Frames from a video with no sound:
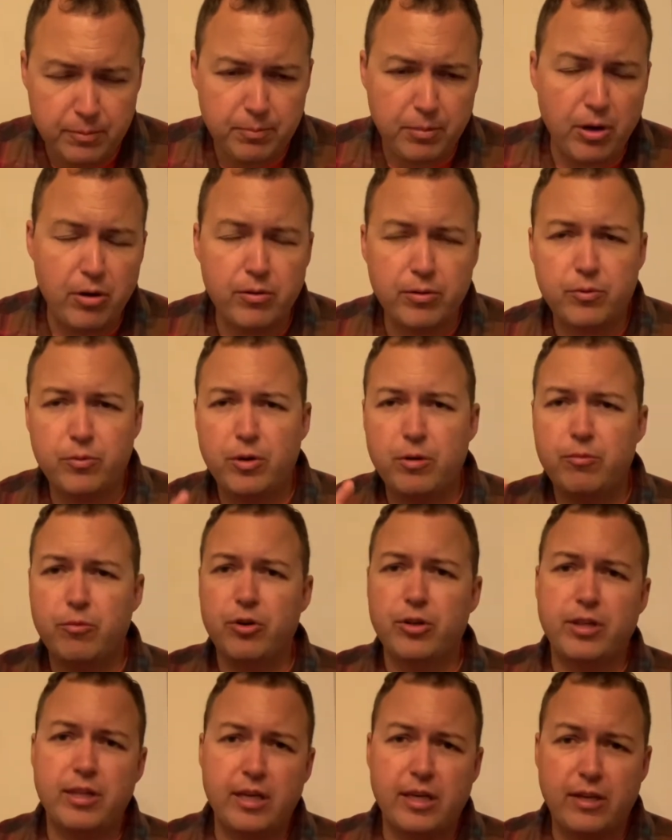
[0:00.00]
Oh, and one more
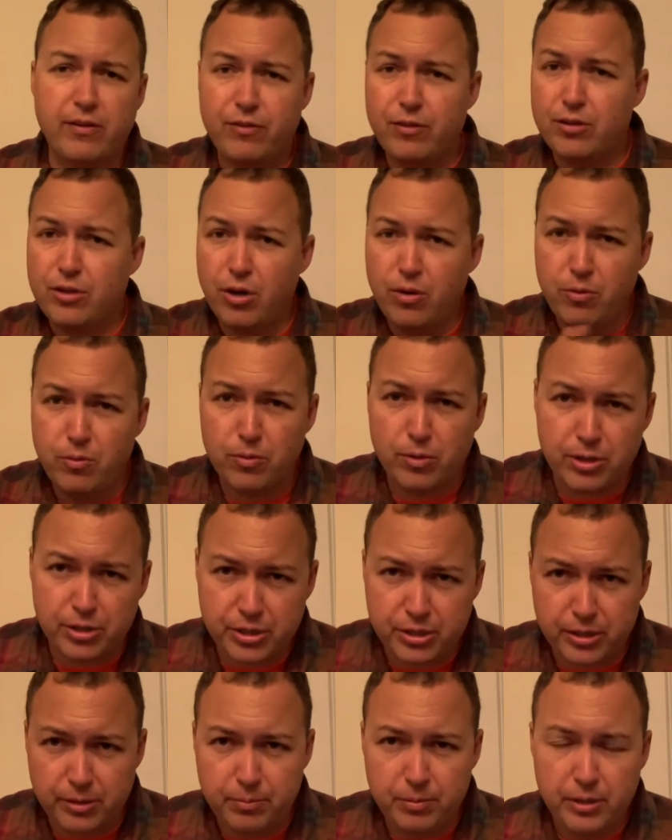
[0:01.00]
thing if you don't
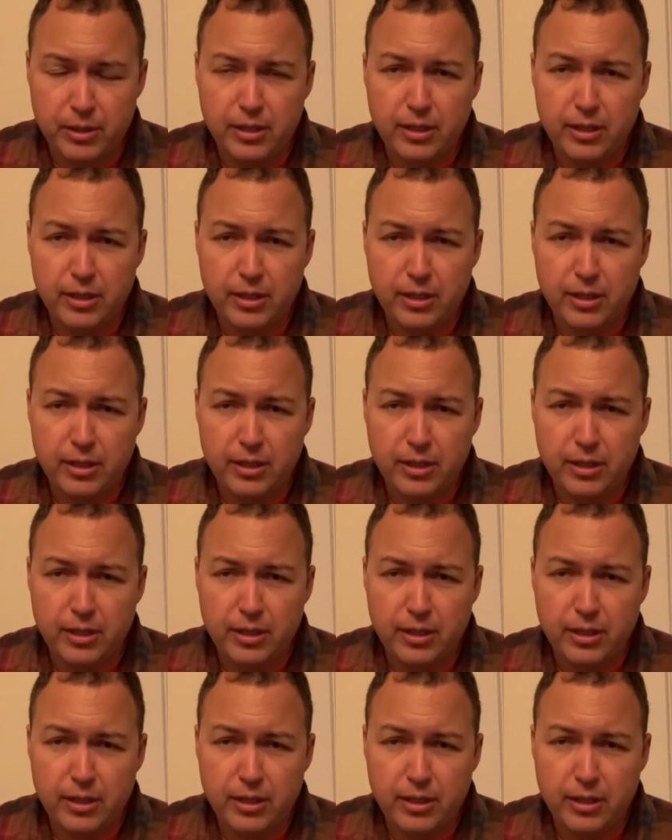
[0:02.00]
worship,